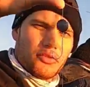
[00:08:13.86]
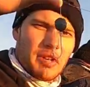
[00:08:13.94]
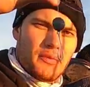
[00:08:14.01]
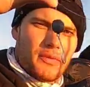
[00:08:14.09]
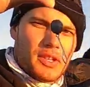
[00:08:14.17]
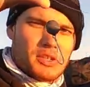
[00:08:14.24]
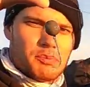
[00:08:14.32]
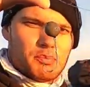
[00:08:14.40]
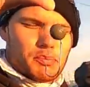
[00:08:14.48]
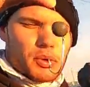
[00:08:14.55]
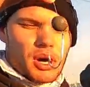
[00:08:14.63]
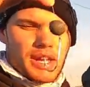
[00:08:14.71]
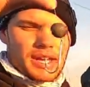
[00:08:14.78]
your reef fish
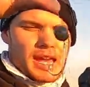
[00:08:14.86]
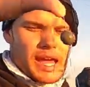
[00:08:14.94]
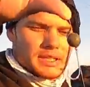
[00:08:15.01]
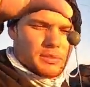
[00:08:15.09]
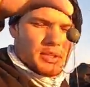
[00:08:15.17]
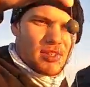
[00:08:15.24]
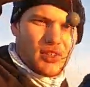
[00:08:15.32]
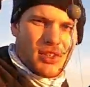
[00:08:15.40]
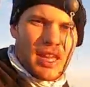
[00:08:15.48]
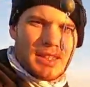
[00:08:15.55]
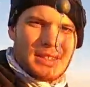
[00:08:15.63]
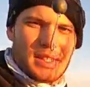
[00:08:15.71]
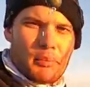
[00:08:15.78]
bycatch when you do
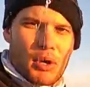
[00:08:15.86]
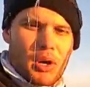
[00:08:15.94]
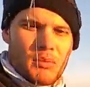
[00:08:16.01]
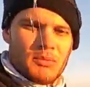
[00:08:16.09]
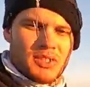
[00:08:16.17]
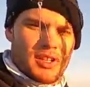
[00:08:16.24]
get to the bottom.